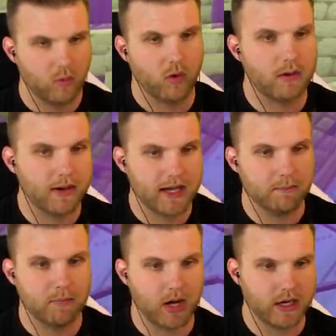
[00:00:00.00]
What am I
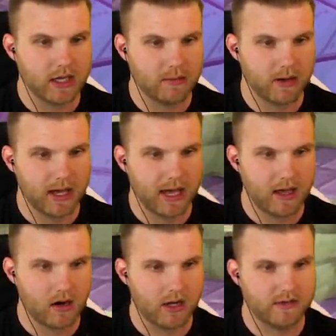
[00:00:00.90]
bonking my
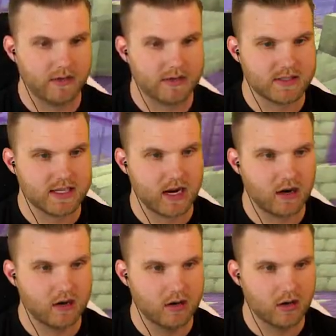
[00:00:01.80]
head on? Is it the
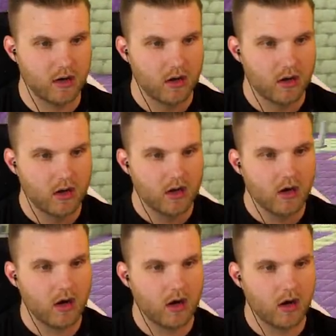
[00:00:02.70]
stair?
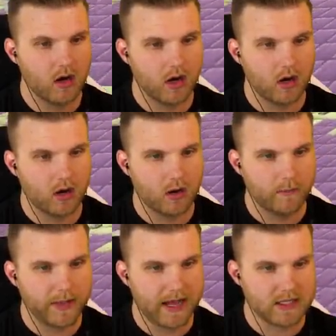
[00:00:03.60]
Oh, that's